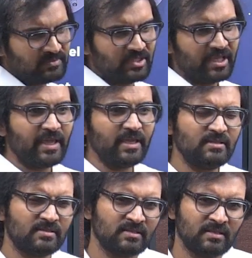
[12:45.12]
A is
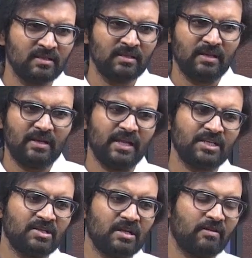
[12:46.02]

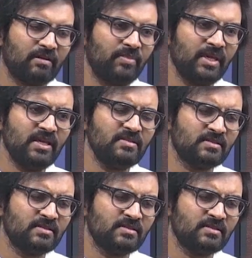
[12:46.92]
national level B is